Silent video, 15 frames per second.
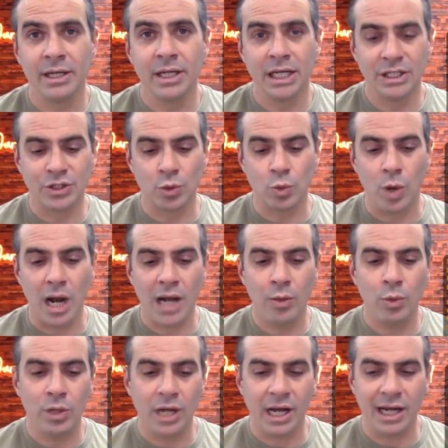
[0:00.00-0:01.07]
And so why
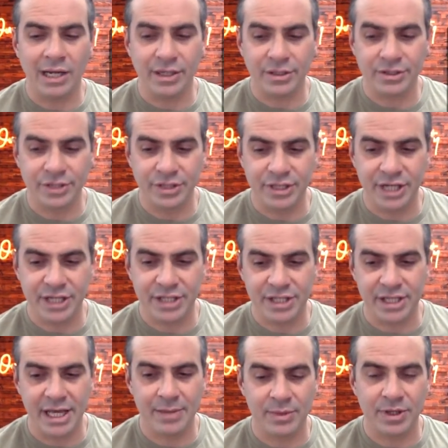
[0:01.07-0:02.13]
would I suggest to them